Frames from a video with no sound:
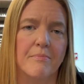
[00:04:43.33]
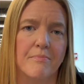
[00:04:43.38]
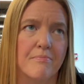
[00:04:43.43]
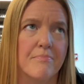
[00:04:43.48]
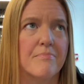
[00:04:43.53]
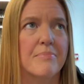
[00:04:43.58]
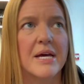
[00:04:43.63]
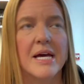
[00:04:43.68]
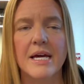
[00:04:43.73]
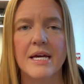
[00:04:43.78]

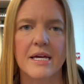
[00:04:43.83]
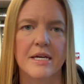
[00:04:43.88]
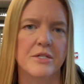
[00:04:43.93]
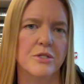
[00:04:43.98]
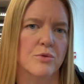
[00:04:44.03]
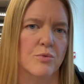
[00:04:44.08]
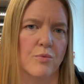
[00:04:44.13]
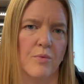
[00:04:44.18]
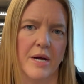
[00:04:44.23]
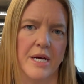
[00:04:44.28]
biggest
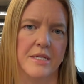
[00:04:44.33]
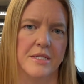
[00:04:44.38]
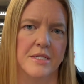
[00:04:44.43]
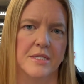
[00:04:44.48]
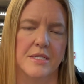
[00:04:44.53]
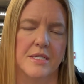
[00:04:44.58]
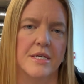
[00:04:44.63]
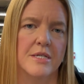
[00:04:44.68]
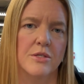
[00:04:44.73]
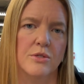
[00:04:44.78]
risks
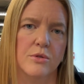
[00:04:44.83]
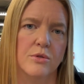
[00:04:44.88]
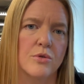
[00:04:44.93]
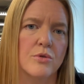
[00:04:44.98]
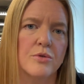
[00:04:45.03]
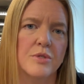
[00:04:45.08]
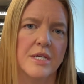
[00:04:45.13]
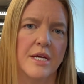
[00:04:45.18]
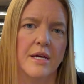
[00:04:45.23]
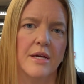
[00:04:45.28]
is
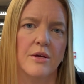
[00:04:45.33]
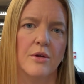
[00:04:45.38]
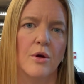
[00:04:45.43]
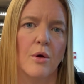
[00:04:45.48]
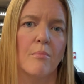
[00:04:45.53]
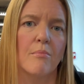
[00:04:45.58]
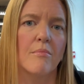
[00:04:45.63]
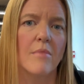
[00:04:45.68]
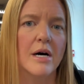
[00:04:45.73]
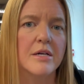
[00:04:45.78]
losing,
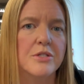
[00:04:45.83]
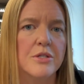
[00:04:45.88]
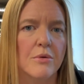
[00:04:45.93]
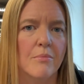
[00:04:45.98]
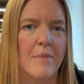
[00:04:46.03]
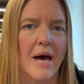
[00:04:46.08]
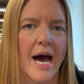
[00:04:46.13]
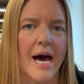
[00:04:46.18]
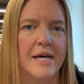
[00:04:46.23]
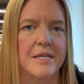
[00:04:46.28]
muscle
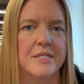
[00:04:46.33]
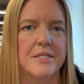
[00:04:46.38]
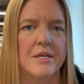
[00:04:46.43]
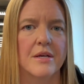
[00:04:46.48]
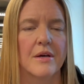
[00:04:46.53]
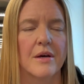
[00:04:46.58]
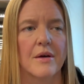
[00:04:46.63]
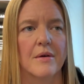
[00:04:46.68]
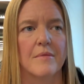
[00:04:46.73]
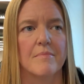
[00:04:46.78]
mass
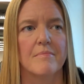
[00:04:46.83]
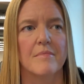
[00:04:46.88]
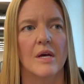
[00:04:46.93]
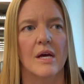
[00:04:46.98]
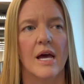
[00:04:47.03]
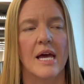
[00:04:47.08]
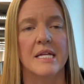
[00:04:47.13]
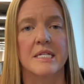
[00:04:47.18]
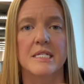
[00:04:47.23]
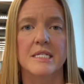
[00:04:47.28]

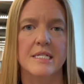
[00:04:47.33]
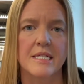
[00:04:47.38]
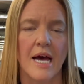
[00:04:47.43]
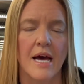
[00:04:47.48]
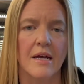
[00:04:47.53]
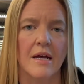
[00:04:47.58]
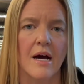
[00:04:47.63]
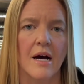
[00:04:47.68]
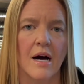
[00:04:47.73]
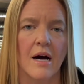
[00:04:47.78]
instead
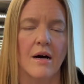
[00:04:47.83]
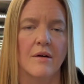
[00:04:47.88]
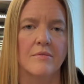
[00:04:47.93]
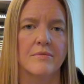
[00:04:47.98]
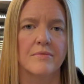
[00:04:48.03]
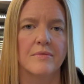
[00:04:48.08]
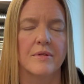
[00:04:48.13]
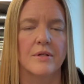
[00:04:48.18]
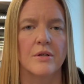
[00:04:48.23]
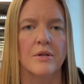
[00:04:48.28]
of,
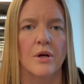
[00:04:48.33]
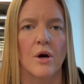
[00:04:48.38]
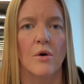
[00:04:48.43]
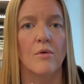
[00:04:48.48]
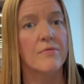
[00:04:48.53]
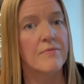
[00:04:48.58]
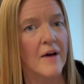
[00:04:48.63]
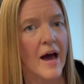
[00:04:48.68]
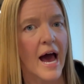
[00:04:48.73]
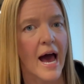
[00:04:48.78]

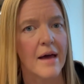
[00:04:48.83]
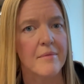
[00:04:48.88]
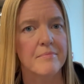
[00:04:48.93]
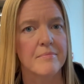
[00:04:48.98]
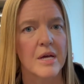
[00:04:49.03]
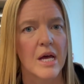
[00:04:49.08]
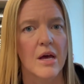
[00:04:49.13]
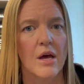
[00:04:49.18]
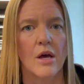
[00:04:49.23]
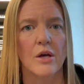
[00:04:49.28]
fat.
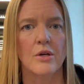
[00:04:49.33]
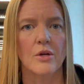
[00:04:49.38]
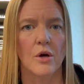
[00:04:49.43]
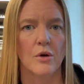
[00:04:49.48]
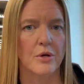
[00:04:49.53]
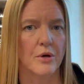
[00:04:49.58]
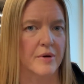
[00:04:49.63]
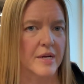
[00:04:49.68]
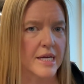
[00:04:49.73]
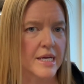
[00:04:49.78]

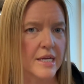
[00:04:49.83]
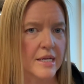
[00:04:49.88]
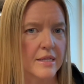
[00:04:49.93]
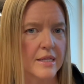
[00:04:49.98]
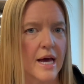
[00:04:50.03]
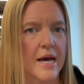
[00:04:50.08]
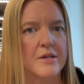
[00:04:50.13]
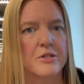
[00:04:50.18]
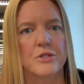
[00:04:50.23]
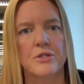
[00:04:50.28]
You're eating
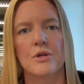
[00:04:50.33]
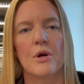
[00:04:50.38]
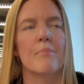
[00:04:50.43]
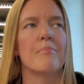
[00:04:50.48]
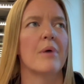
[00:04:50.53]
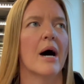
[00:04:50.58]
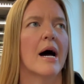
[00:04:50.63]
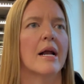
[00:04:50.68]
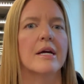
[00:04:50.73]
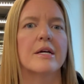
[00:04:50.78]
less, your
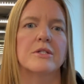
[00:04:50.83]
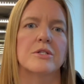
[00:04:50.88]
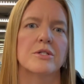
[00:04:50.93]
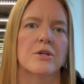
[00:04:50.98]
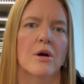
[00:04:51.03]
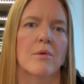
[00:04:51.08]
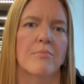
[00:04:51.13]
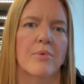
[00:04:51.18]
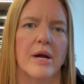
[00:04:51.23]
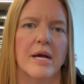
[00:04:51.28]
body can
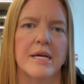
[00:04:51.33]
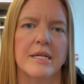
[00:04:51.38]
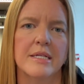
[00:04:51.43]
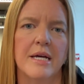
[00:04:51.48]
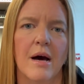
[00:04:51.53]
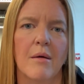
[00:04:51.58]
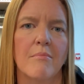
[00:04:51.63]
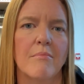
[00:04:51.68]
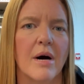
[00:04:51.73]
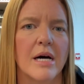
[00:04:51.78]
start breaking
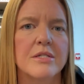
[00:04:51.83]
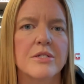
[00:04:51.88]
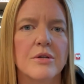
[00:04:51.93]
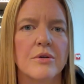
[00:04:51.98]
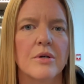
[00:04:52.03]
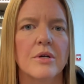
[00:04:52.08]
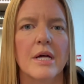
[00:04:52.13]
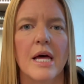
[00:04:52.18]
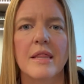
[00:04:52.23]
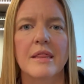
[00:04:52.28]
down
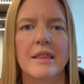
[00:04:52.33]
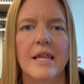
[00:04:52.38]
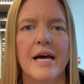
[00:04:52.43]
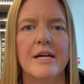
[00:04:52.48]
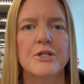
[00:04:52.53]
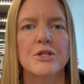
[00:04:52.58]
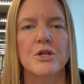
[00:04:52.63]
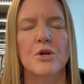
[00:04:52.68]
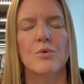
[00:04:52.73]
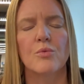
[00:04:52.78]
muscle
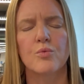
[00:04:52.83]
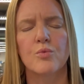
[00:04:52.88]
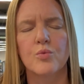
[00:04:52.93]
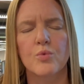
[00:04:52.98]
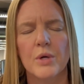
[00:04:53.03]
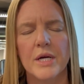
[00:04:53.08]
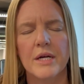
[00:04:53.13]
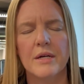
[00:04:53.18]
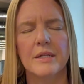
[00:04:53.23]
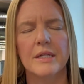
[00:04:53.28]
unless you're
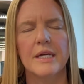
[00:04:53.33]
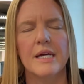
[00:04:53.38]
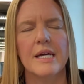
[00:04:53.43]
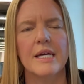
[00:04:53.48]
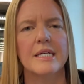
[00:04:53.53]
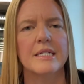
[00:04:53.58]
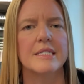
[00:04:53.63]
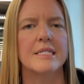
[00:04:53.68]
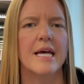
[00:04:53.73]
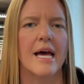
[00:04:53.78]
really
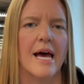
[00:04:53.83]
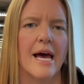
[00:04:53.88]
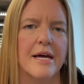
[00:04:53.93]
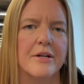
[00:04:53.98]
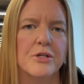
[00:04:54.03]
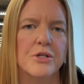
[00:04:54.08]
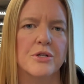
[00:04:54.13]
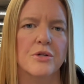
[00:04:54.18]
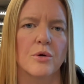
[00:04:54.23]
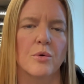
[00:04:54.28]

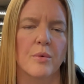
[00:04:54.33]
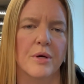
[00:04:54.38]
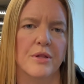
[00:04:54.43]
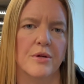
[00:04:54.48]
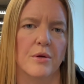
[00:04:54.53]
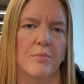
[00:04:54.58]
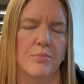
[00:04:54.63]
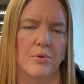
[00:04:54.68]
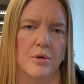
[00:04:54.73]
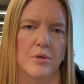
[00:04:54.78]
intentional with your
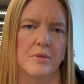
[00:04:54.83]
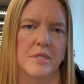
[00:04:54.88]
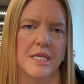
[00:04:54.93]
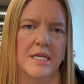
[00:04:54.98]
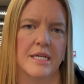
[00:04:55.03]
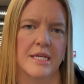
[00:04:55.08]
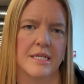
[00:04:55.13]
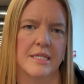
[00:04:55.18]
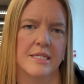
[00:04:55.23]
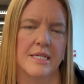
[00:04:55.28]
protein
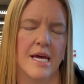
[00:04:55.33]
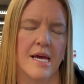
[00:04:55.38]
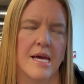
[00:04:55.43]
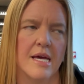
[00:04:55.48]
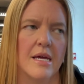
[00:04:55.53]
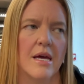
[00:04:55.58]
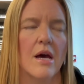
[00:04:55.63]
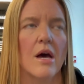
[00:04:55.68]
intake,